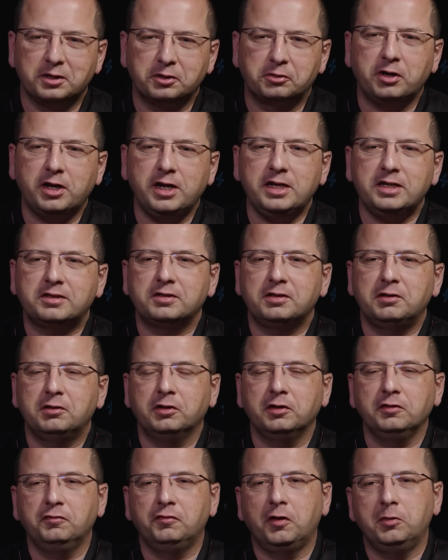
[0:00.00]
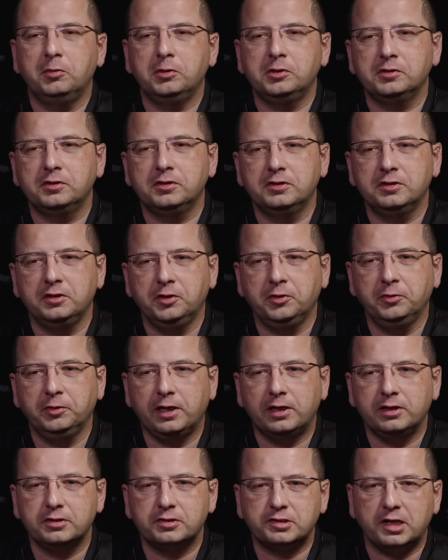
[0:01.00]
Great. Looking forward to continuing
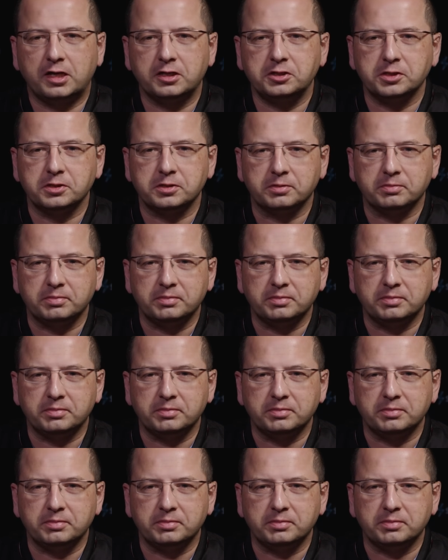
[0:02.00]
our discussion.